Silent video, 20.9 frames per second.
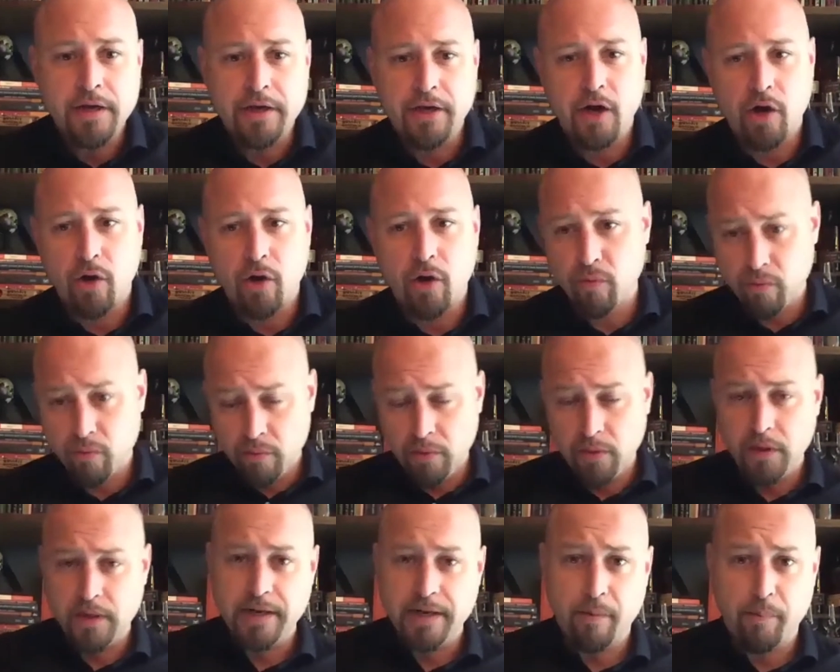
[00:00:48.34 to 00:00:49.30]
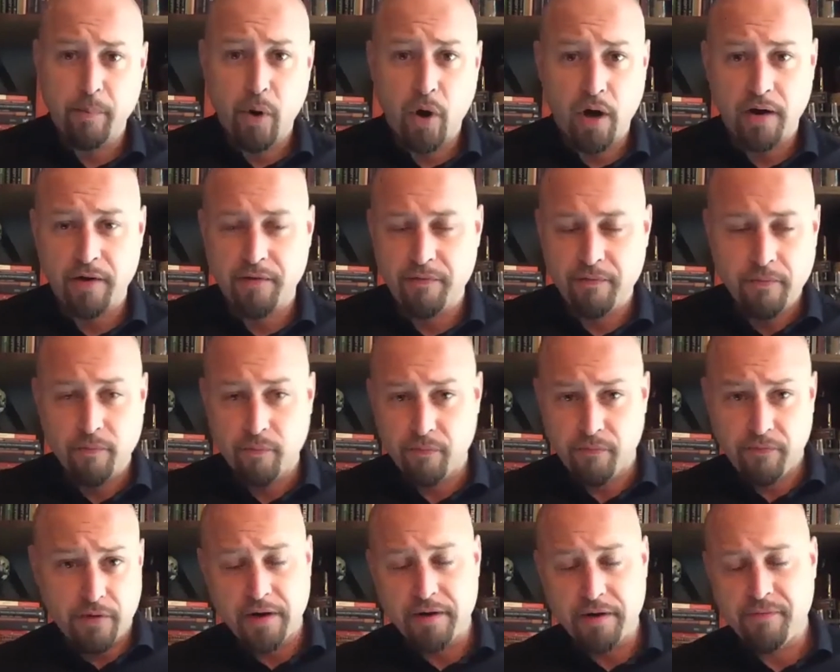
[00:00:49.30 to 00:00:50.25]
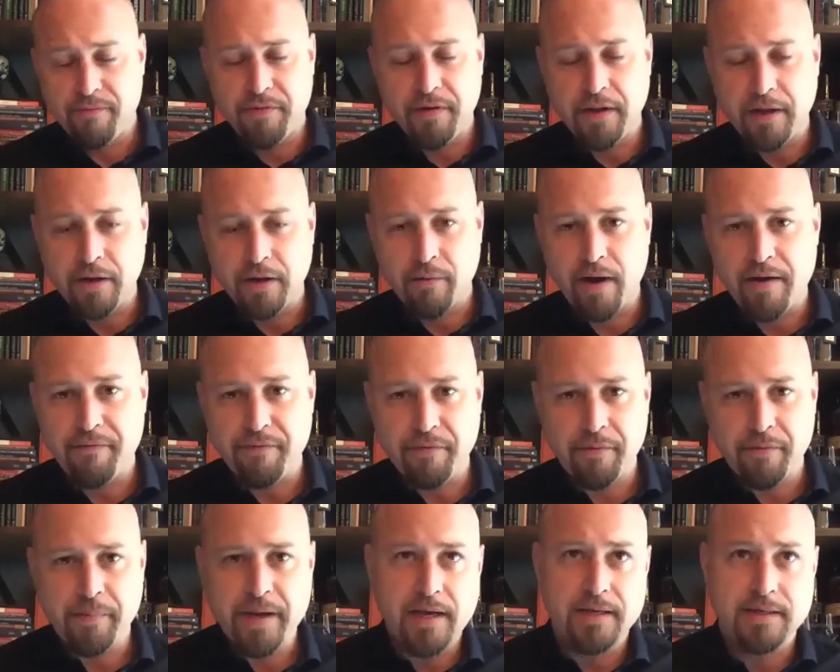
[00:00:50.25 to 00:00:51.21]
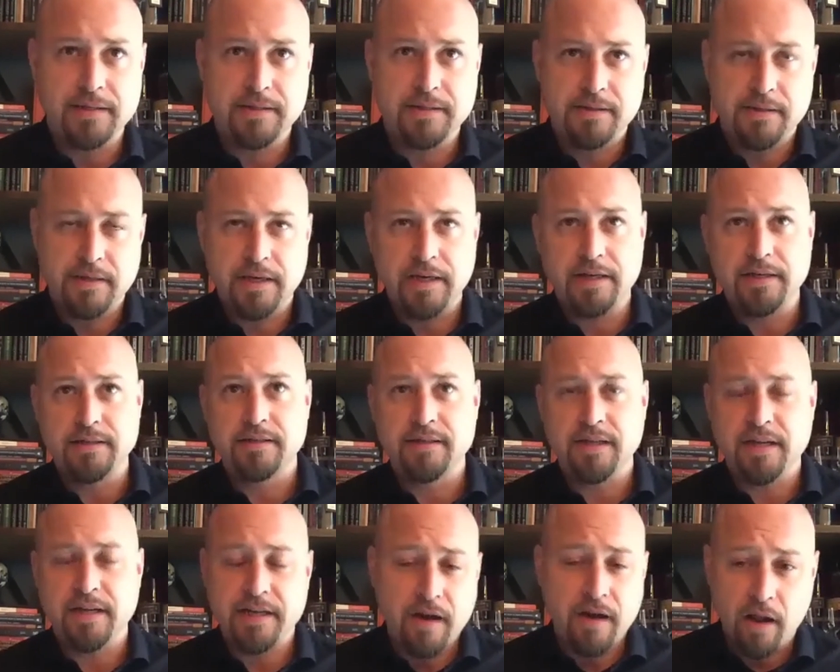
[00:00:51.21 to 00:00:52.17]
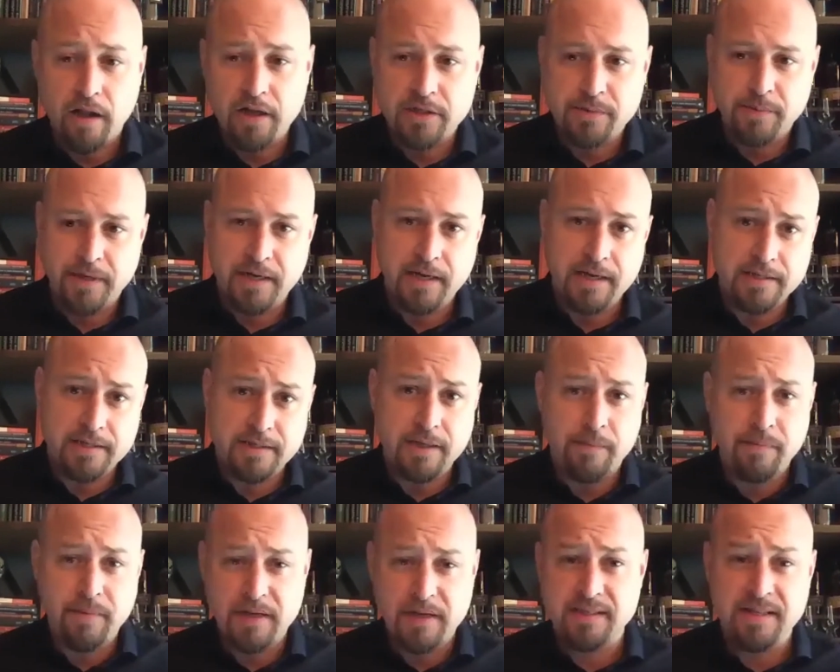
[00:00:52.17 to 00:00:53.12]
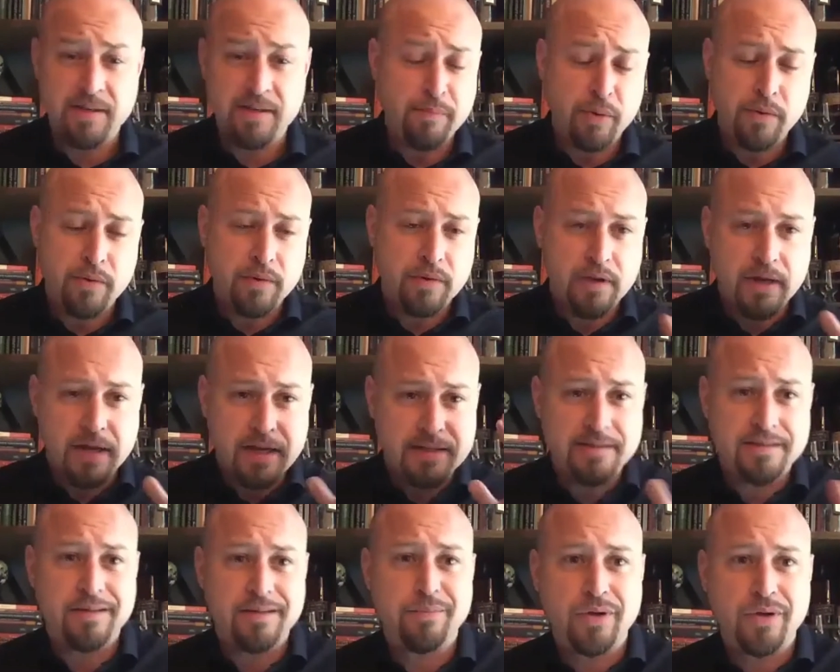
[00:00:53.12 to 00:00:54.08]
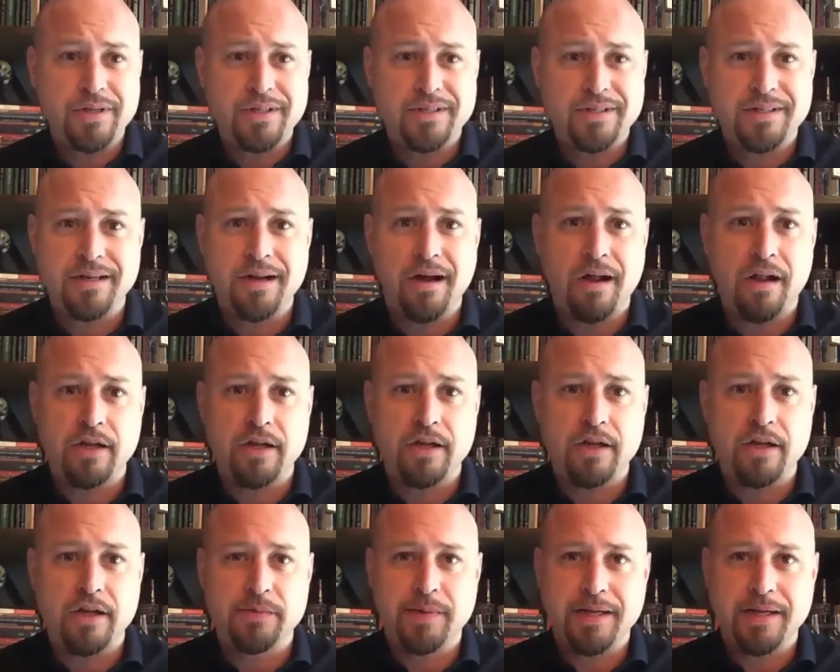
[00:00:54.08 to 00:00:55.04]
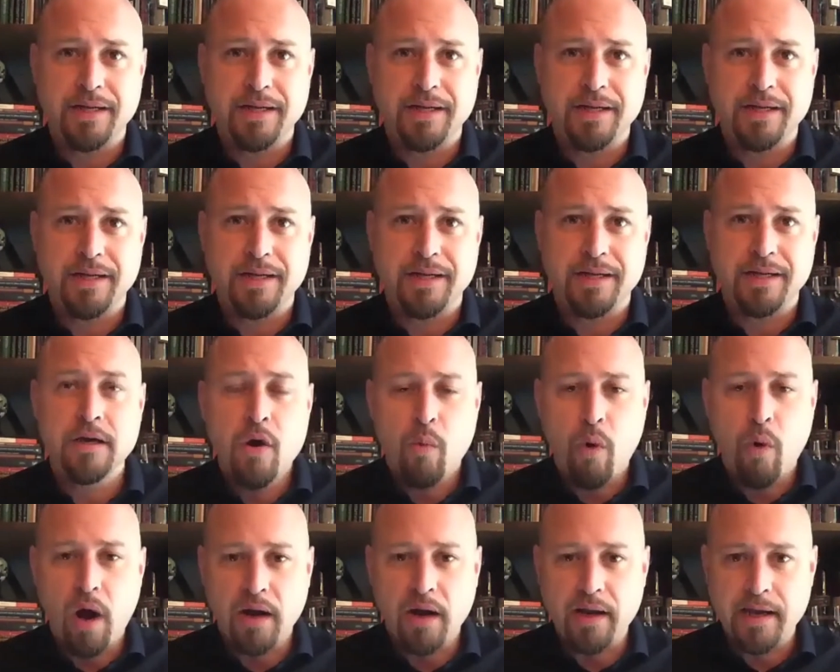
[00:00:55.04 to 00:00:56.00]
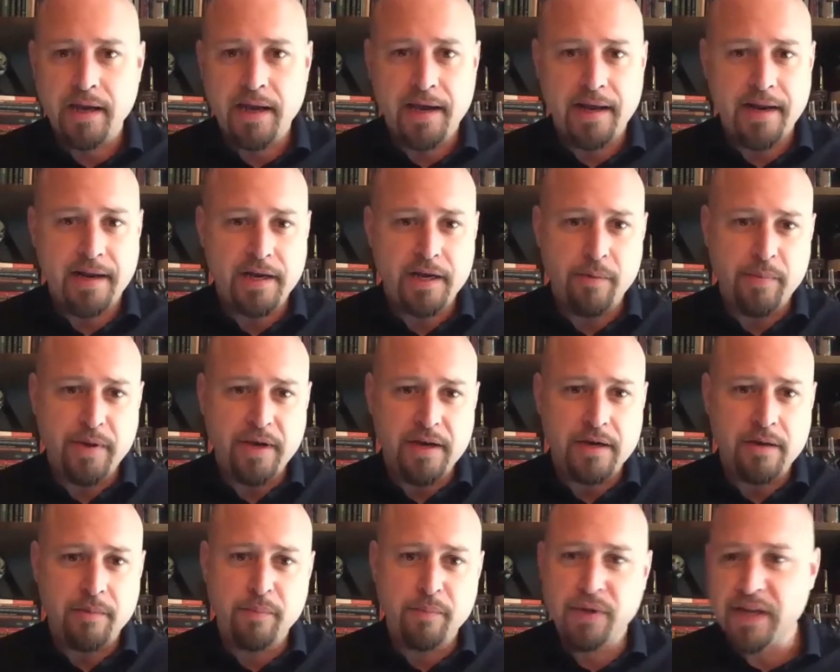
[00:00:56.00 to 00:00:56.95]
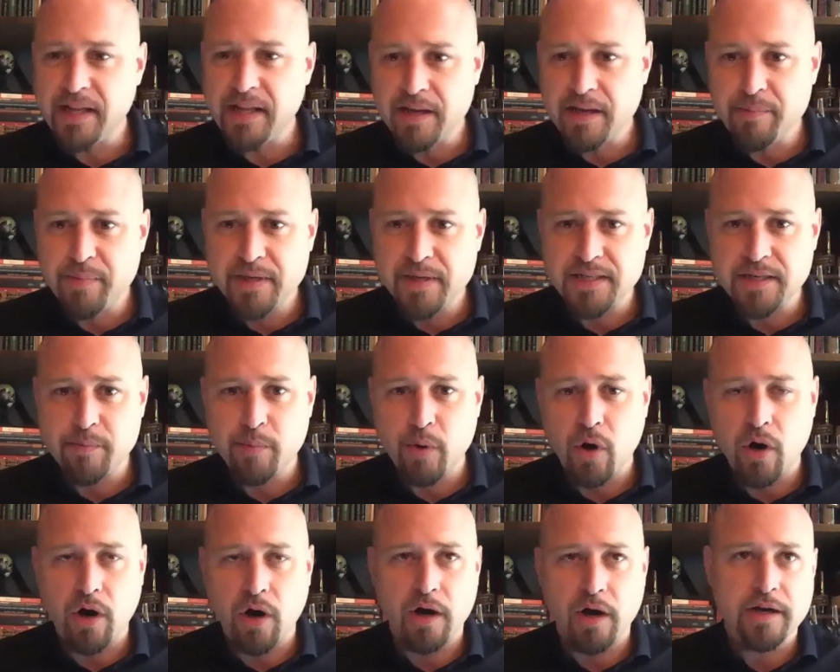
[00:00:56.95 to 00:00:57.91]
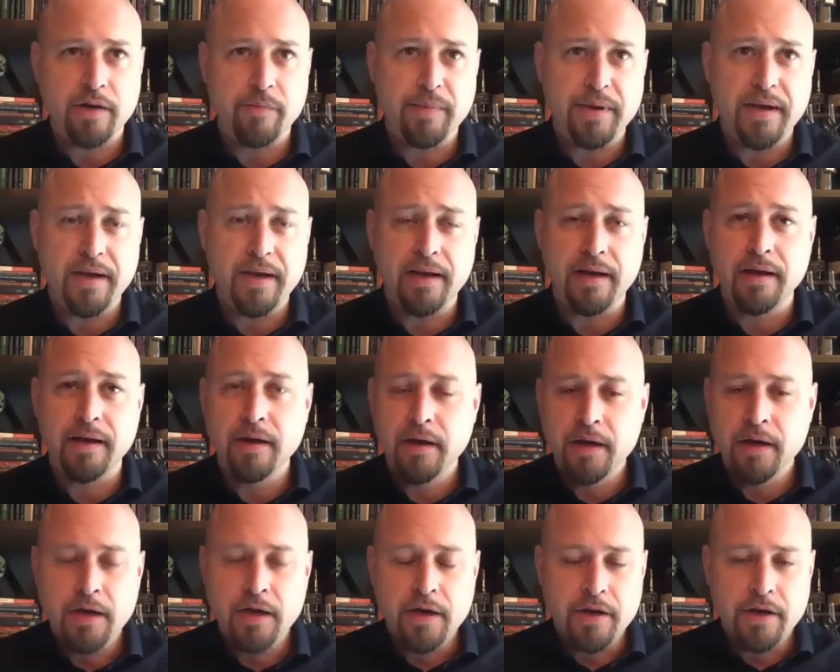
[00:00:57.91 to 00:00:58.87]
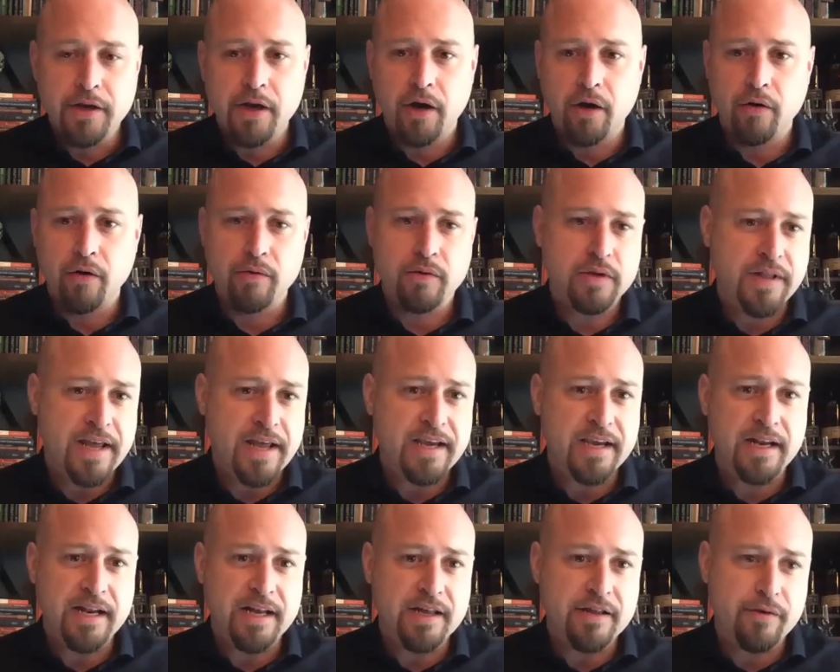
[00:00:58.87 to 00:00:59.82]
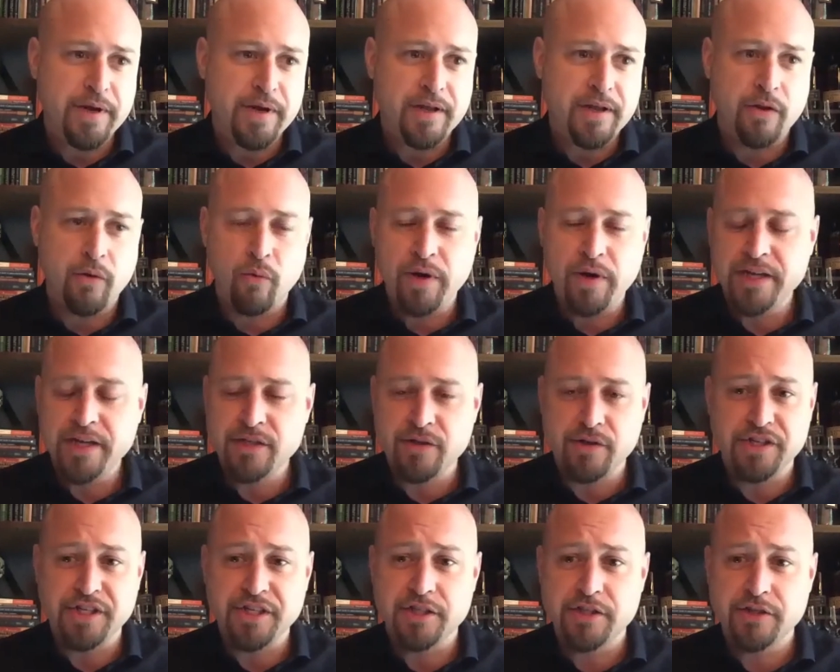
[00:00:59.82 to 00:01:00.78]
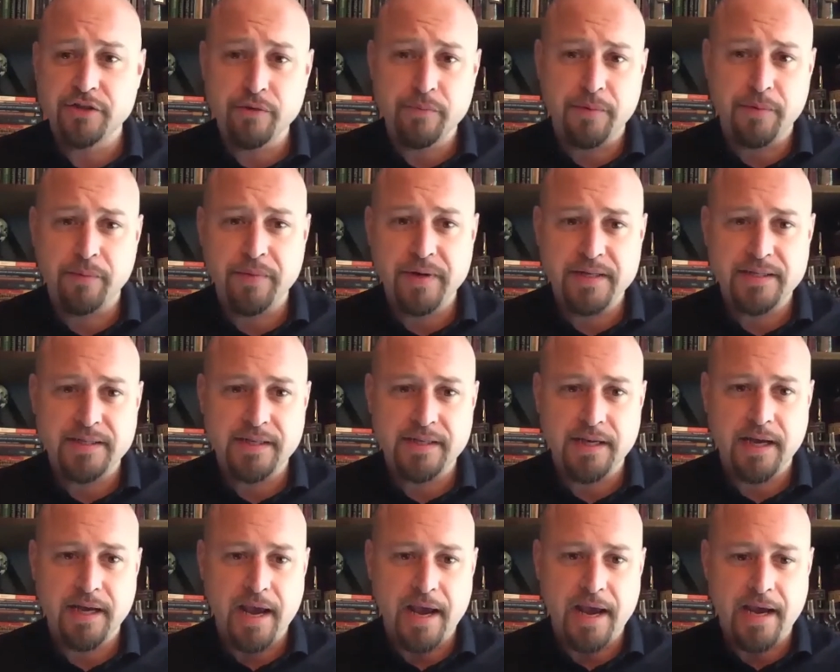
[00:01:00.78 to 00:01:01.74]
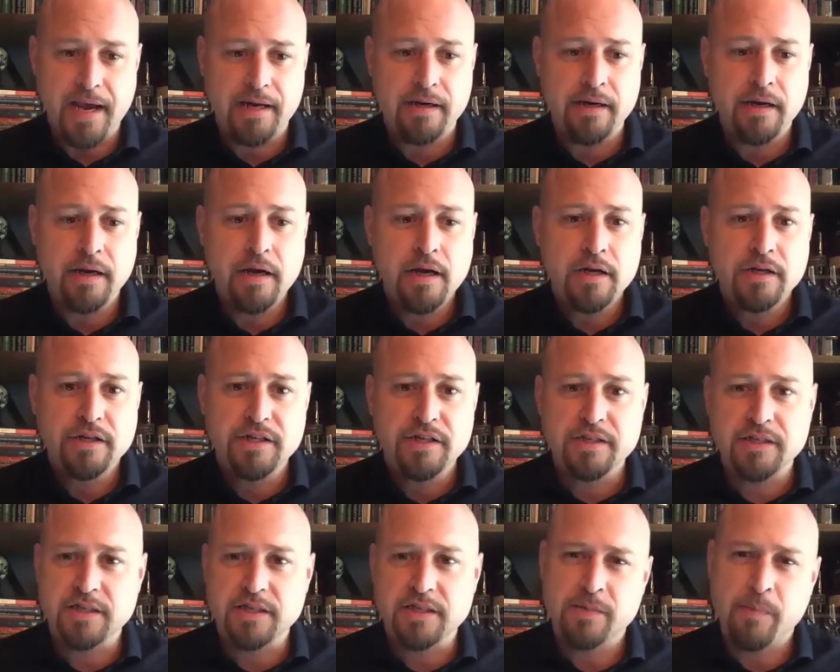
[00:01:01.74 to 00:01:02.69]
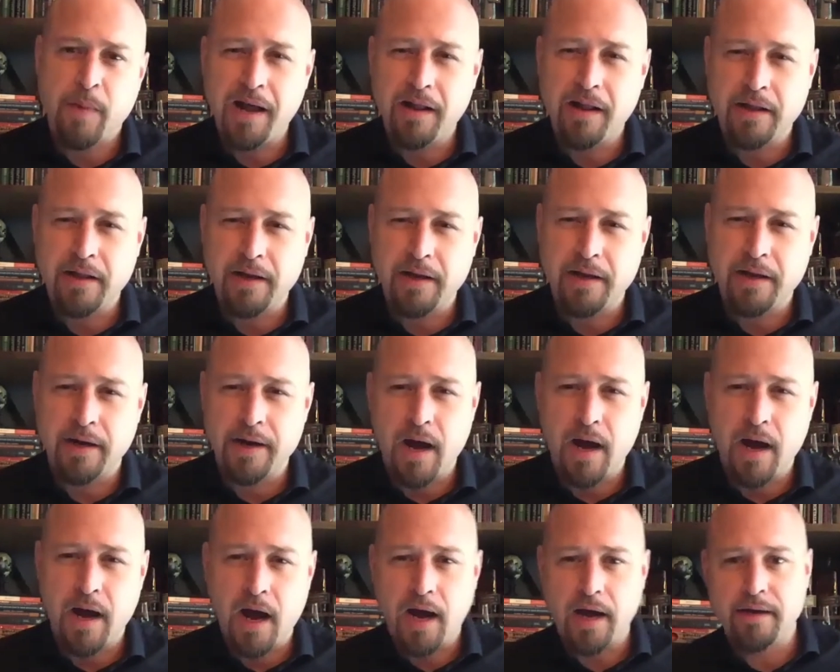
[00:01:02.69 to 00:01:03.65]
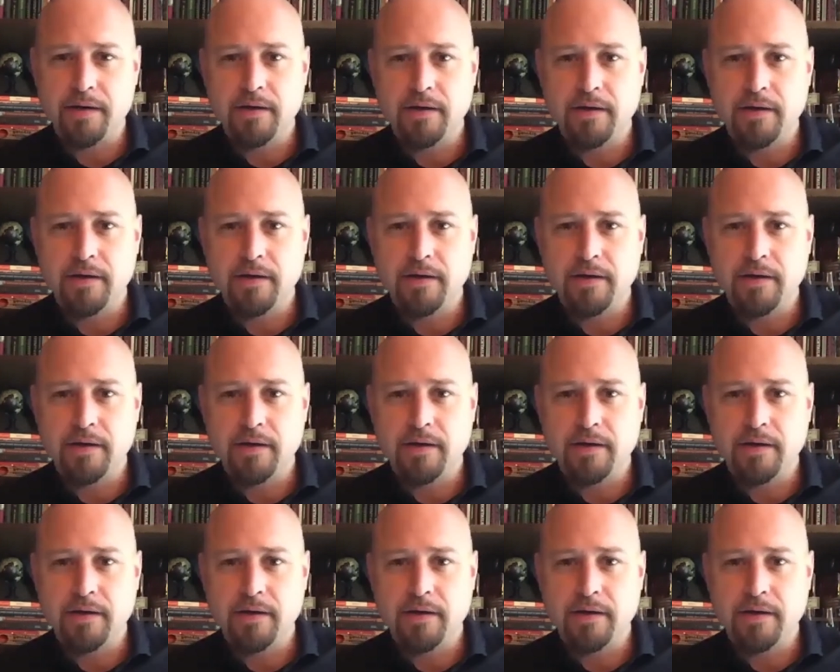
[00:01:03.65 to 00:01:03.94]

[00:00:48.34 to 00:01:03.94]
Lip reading: in a bar for it feeling right for me is acknowledgement. And something as simple as acknowledgement, just walking in. It could be a completely busy bar. It could be, they could either be in the weeds or just super busy, and just a smile and a nod,